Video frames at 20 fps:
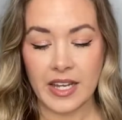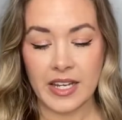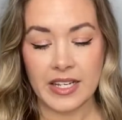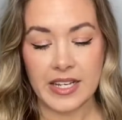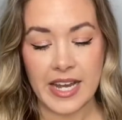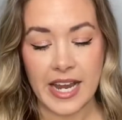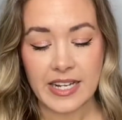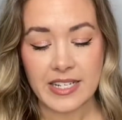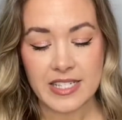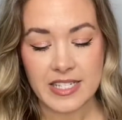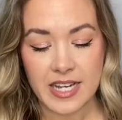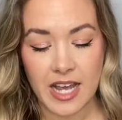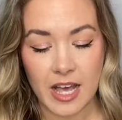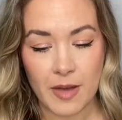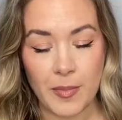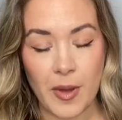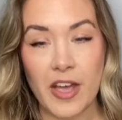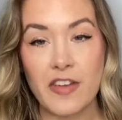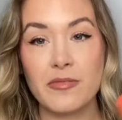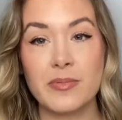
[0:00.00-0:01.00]
Next up,
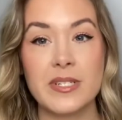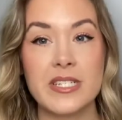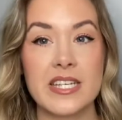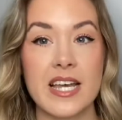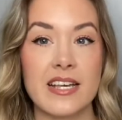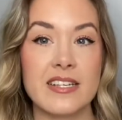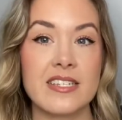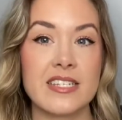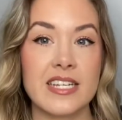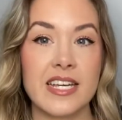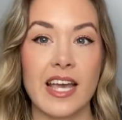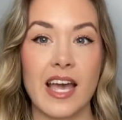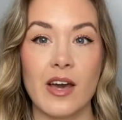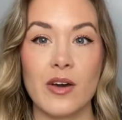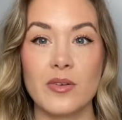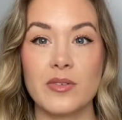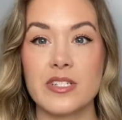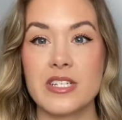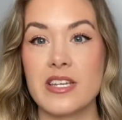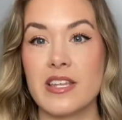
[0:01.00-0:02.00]
I've been testing
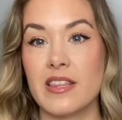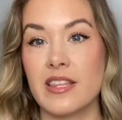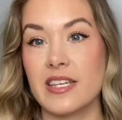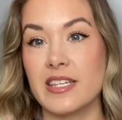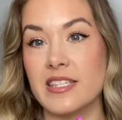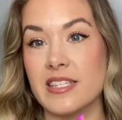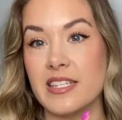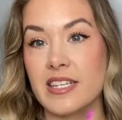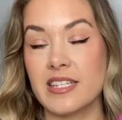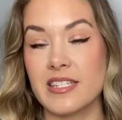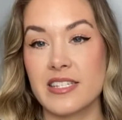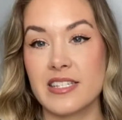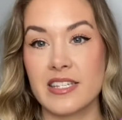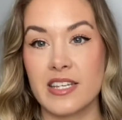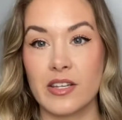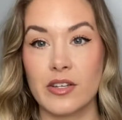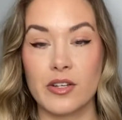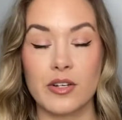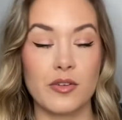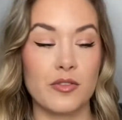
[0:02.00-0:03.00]
out this
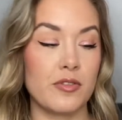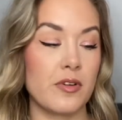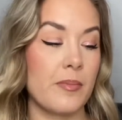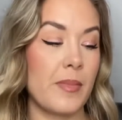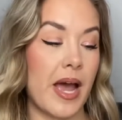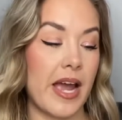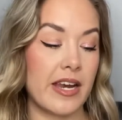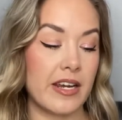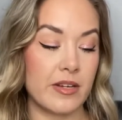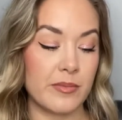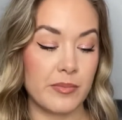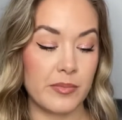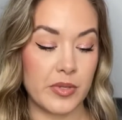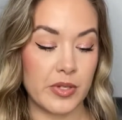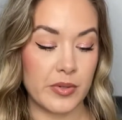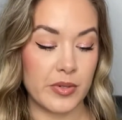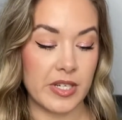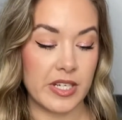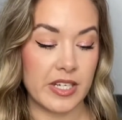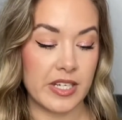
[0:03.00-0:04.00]
concealer from Item
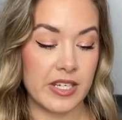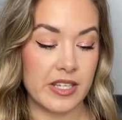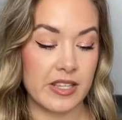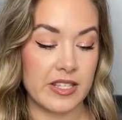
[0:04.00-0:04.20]
Beauty.